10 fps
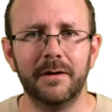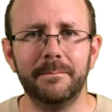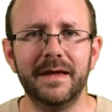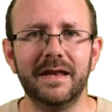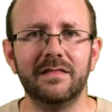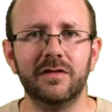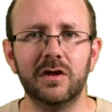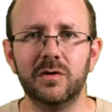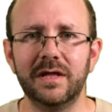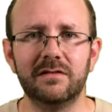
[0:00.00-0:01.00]
meaning that
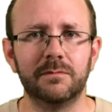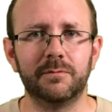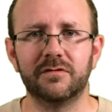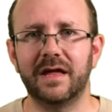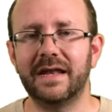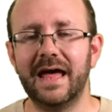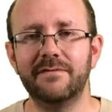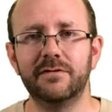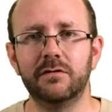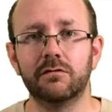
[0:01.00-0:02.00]
you need to present
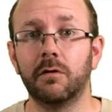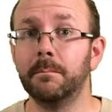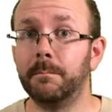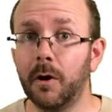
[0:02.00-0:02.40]
evidence on